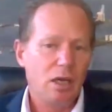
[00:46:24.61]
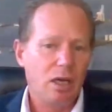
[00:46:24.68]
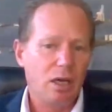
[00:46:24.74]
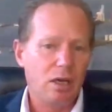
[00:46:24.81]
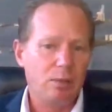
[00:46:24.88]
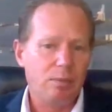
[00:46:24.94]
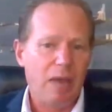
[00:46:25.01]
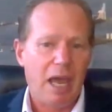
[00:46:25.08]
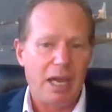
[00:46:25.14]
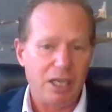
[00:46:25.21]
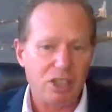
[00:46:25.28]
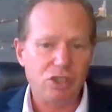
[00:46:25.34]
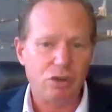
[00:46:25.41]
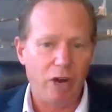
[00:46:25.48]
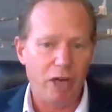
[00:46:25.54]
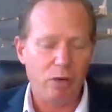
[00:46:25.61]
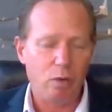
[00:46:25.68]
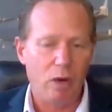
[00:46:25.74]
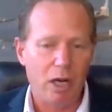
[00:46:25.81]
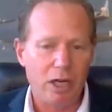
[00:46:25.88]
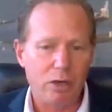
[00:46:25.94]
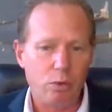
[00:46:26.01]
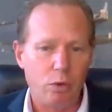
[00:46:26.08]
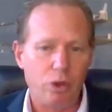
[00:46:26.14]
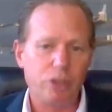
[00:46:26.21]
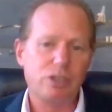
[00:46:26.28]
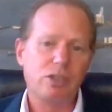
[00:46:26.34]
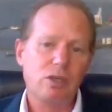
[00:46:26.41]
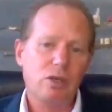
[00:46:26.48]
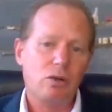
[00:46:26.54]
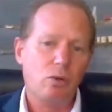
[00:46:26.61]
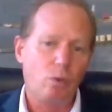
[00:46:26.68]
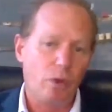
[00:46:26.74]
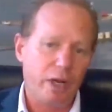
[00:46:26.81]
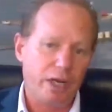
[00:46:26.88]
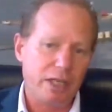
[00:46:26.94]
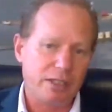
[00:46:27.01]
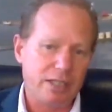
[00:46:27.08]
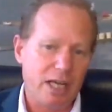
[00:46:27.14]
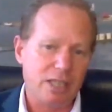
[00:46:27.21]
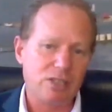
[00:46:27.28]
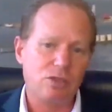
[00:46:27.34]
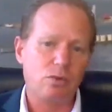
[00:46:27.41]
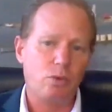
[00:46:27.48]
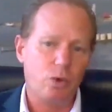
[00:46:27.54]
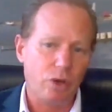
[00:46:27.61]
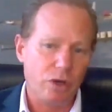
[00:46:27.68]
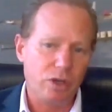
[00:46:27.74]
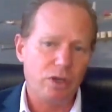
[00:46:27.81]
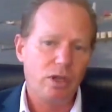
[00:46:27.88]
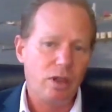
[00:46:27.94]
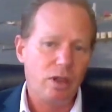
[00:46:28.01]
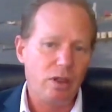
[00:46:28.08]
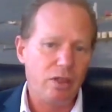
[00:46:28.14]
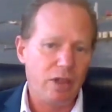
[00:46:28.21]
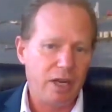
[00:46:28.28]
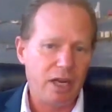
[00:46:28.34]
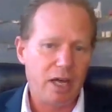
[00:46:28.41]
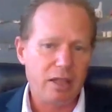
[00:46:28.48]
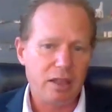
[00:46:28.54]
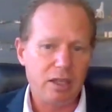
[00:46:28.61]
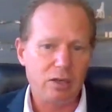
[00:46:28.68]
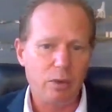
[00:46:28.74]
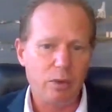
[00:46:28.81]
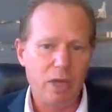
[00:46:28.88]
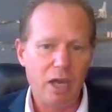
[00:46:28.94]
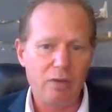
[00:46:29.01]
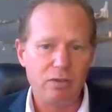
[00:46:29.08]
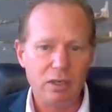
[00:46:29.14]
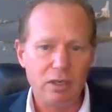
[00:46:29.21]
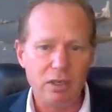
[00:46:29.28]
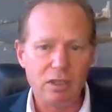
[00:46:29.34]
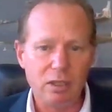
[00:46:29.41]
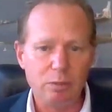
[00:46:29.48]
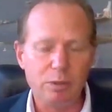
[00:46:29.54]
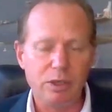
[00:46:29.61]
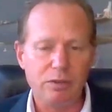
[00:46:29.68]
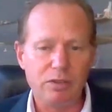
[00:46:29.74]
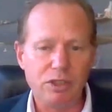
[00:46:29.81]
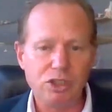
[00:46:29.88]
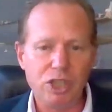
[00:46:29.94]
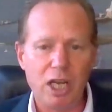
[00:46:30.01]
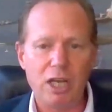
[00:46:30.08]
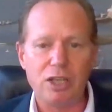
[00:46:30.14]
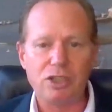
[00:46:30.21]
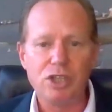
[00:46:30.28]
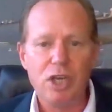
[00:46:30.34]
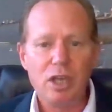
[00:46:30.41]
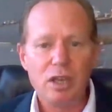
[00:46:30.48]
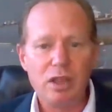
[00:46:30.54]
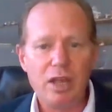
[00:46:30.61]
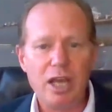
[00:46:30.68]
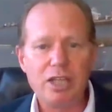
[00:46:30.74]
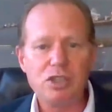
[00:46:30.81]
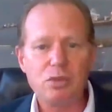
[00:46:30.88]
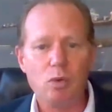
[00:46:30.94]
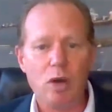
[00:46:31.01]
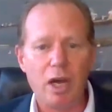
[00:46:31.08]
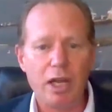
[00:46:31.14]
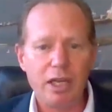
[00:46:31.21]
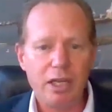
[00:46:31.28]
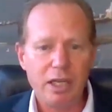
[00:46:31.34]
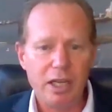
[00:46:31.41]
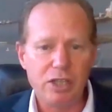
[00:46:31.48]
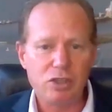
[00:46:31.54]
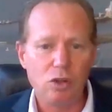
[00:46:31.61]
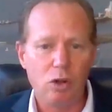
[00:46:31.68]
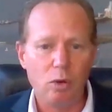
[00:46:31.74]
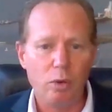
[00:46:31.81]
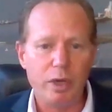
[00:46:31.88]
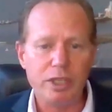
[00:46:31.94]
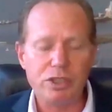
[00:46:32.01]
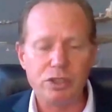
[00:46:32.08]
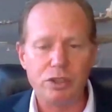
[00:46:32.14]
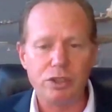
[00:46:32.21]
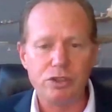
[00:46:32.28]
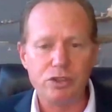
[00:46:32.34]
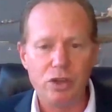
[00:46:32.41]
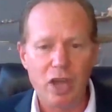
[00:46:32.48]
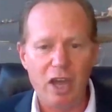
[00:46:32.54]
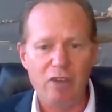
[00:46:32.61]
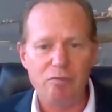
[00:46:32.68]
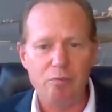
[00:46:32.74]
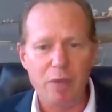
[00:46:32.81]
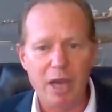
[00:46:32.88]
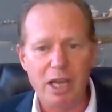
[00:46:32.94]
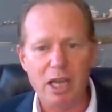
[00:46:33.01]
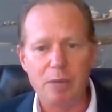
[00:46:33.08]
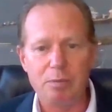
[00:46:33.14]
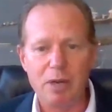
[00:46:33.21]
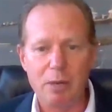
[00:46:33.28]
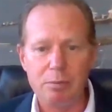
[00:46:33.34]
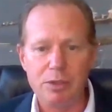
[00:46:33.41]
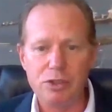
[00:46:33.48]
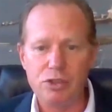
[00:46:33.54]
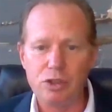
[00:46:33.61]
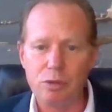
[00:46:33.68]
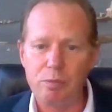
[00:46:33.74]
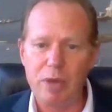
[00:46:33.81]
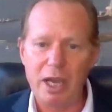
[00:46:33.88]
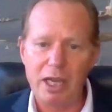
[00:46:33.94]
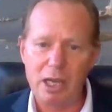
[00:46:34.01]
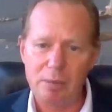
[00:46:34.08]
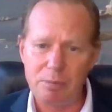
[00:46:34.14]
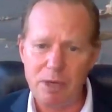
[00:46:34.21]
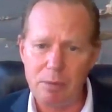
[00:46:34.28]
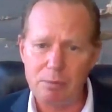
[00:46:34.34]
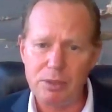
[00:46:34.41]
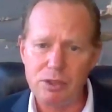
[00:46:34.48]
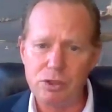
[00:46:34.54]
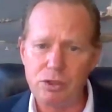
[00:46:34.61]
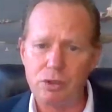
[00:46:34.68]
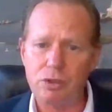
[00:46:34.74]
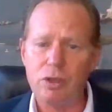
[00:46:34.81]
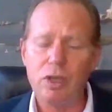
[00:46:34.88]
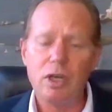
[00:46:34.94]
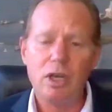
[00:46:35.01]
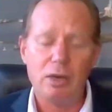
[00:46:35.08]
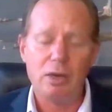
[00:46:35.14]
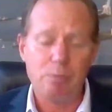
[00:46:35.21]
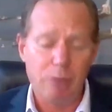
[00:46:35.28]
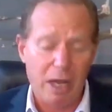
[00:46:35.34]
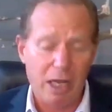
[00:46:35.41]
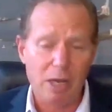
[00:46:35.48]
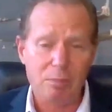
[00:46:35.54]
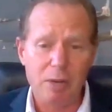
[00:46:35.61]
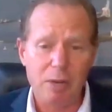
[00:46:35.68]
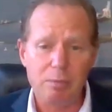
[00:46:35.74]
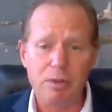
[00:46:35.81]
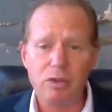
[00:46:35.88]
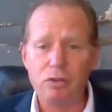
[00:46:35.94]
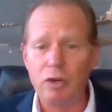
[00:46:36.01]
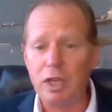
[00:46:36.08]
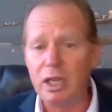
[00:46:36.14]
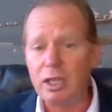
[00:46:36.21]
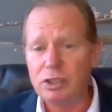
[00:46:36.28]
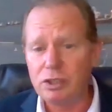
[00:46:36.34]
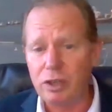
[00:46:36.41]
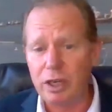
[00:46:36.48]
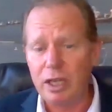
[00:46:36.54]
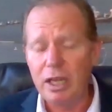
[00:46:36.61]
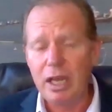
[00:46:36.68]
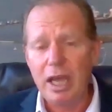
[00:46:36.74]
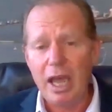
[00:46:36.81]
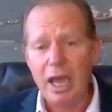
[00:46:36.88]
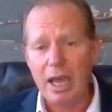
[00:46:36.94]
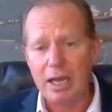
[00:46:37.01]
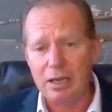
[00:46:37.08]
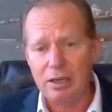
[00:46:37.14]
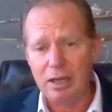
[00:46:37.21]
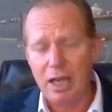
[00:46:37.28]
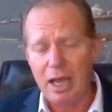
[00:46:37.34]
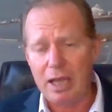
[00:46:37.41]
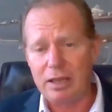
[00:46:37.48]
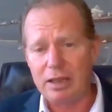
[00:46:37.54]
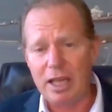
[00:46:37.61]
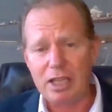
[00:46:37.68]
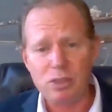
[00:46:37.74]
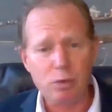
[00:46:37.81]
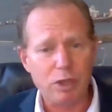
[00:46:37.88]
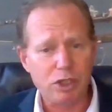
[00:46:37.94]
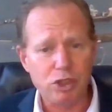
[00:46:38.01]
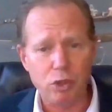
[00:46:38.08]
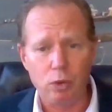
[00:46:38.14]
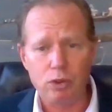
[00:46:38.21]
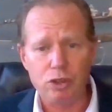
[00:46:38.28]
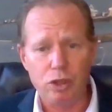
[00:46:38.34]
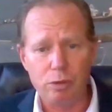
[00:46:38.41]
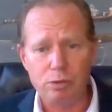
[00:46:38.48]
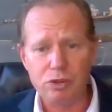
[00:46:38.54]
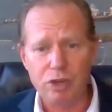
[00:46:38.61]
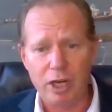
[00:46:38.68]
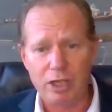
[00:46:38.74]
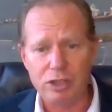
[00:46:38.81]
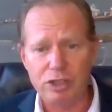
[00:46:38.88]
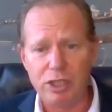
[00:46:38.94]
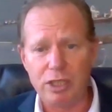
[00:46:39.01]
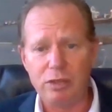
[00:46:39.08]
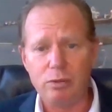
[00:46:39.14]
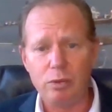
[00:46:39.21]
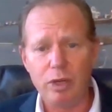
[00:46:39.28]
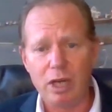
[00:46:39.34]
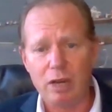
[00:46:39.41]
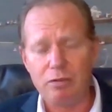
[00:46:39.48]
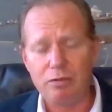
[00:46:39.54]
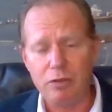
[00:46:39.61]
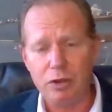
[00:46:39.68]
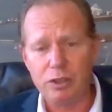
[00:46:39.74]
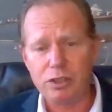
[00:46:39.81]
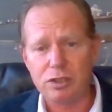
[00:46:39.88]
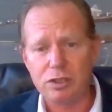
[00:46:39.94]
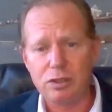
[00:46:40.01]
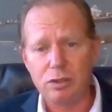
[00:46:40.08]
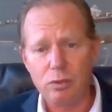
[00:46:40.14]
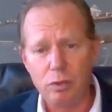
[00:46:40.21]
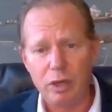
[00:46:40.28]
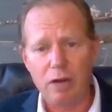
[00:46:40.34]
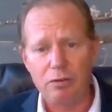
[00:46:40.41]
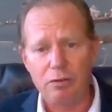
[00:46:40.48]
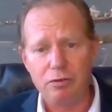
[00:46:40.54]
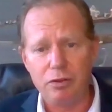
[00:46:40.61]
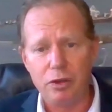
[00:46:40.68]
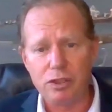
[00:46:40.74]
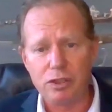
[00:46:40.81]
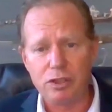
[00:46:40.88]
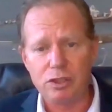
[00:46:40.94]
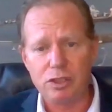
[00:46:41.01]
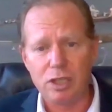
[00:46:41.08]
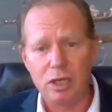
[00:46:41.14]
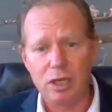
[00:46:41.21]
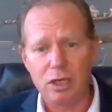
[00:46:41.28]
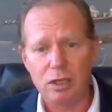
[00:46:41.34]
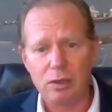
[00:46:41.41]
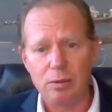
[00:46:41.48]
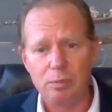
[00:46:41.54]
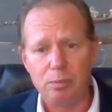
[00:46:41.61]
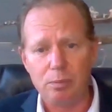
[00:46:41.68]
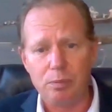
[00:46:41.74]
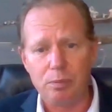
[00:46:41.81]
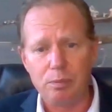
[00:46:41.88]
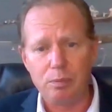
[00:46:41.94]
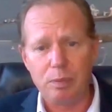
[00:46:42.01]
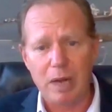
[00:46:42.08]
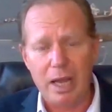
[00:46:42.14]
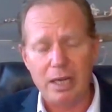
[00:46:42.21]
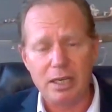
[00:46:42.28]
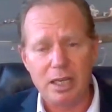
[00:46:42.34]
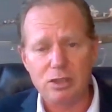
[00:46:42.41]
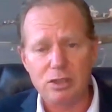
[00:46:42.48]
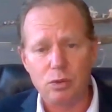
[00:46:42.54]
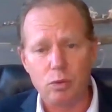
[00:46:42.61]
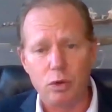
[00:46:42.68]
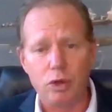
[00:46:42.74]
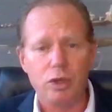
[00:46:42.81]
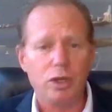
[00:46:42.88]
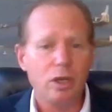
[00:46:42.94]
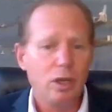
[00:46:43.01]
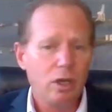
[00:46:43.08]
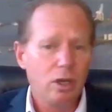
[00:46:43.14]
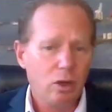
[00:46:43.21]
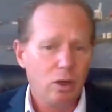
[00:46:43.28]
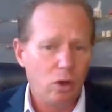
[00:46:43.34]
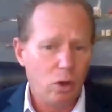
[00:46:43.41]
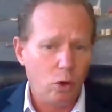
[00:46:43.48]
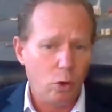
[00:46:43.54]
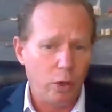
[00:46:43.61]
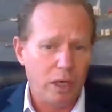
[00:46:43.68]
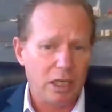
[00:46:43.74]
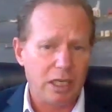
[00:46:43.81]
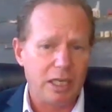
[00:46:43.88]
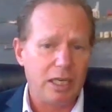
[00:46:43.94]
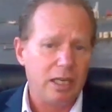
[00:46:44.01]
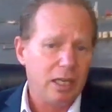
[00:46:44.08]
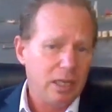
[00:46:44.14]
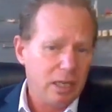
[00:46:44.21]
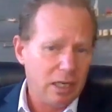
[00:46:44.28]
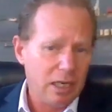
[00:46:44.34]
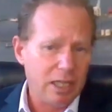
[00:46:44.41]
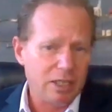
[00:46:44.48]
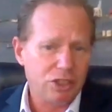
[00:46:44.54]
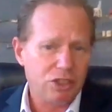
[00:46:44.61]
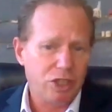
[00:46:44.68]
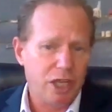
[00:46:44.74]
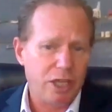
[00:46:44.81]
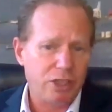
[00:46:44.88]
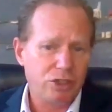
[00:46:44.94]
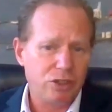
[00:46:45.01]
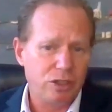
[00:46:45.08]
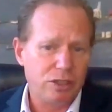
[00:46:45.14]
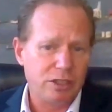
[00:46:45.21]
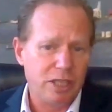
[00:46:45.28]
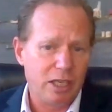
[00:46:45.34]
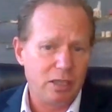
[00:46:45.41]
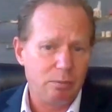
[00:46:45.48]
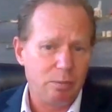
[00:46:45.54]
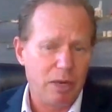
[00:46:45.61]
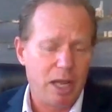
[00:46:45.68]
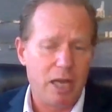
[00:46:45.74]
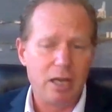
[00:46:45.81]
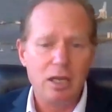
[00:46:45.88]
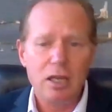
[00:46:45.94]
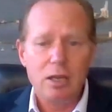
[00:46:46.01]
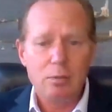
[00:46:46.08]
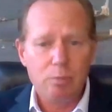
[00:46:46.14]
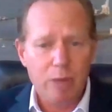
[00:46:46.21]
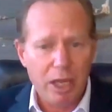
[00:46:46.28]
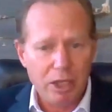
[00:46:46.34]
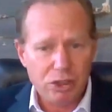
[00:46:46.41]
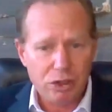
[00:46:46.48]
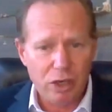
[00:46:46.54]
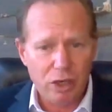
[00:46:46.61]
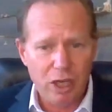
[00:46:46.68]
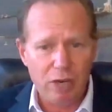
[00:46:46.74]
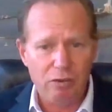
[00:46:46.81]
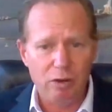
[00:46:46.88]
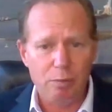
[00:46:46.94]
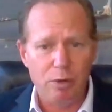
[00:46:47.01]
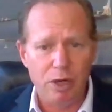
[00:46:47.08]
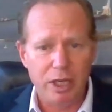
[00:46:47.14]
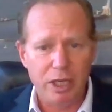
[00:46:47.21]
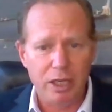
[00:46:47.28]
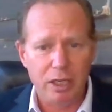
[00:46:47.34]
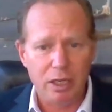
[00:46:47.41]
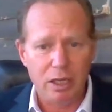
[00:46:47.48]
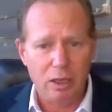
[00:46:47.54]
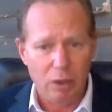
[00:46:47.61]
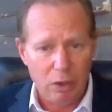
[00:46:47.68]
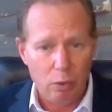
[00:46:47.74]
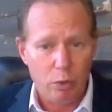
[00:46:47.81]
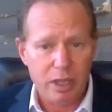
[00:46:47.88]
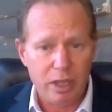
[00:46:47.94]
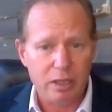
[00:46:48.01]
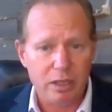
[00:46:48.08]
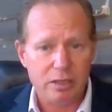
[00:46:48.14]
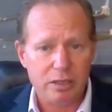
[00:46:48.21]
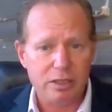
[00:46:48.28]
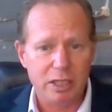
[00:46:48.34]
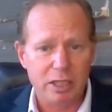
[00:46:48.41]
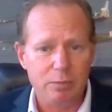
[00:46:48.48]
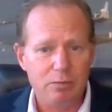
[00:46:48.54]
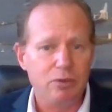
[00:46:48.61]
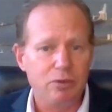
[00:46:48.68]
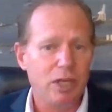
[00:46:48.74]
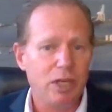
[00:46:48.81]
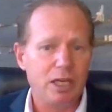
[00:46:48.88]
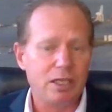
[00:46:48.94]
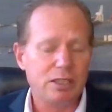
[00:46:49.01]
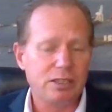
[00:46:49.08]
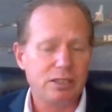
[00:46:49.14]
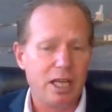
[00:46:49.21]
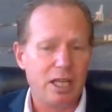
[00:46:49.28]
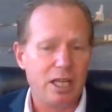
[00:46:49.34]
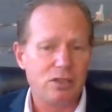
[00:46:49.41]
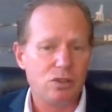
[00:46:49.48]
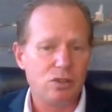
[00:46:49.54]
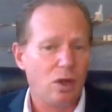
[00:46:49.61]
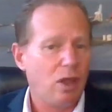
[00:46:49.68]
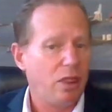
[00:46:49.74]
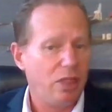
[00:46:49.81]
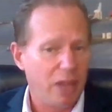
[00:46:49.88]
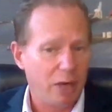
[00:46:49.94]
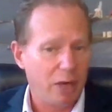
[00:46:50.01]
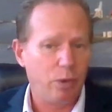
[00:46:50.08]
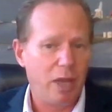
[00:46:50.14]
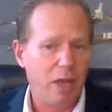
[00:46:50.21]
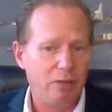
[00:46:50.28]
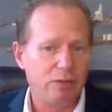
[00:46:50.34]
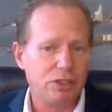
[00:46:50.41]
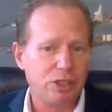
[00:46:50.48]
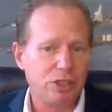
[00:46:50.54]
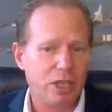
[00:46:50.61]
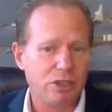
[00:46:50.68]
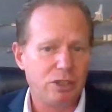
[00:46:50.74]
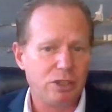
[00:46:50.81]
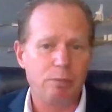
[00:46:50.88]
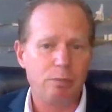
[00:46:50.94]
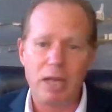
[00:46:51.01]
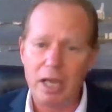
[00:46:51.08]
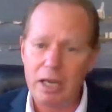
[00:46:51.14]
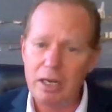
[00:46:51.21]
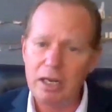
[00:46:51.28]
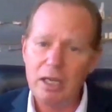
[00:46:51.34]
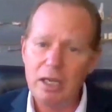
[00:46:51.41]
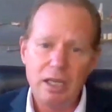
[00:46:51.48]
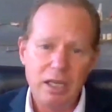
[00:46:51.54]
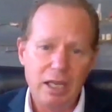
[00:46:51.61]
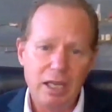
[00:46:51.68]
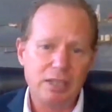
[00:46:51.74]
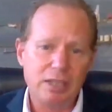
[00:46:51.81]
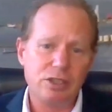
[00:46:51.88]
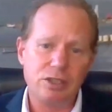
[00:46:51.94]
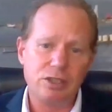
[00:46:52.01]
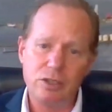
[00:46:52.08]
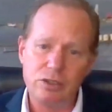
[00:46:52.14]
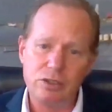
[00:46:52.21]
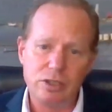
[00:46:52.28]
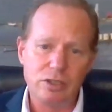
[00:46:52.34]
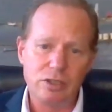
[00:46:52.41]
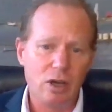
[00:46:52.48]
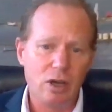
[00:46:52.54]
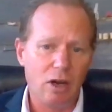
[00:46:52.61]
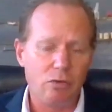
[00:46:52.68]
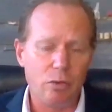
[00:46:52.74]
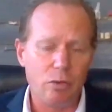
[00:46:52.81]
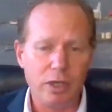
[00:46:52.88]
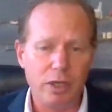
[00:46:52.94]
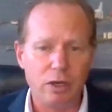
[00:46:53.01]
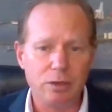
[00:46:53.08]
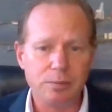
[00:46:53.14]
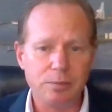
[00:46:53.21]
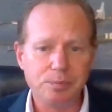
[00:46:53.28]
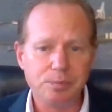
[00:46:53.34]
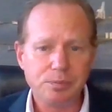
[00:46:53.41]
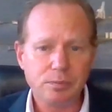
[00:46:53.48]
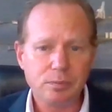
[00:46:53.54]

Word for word: Um, and it's great while it works. When it doesn't work, then I think we have a little bit of a challenge. That's why it's always good to have backup number two, backup number two, uh, backup number three, sorry. And, and that's where short-term strategy. When our first when our first uh, plan doesn't work, quickly let's change to second plan. Make sure everybody within the team fully understands that we have a change in plan. Execute it. Off we go.